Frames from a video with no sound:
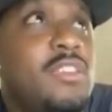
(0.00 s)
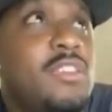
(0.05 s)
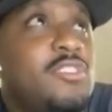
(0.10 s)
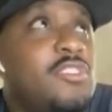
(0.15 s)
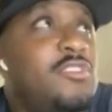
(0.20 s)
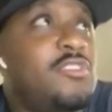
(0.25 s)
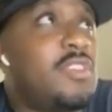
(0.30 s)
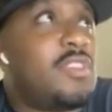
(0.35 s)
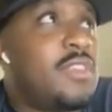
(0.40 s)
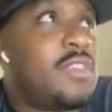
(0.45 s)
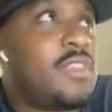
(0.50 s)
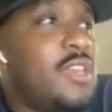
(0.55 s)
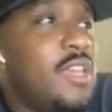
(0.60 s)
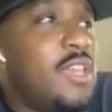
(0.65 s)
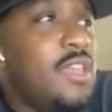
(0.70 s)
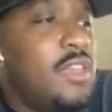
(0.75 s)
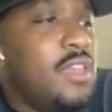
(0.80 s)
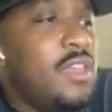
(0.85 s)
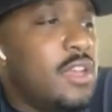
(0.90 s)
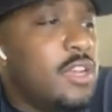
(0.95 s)
It's just something they
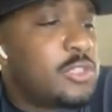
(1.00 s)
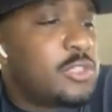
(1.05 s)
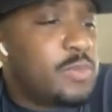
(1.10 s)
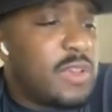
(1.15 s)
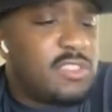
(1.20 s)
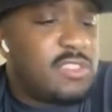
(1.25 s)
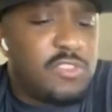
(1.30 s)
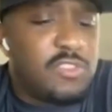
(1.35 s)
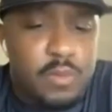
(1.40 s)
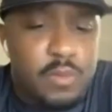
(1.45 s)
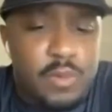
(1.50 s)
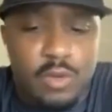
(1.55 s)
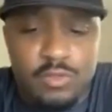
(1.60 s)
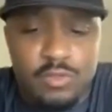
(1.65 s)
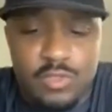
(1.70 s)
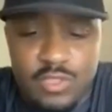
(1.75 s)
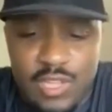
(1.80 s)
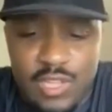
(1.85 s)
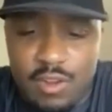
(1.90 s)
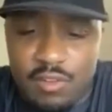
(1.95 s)
need to hear, especially from
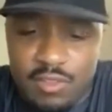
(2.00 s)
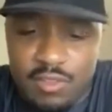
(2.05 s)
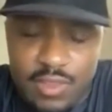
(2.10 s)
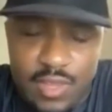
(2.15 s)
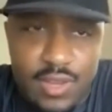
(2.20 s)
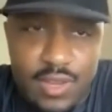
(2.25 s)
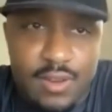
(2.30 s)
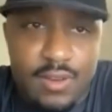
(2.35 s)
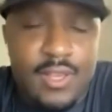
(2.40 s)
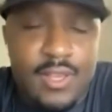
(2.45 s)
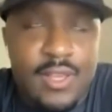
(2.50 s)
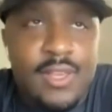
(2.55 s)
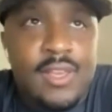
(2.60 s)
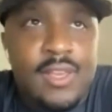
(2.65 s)
coaches that are there.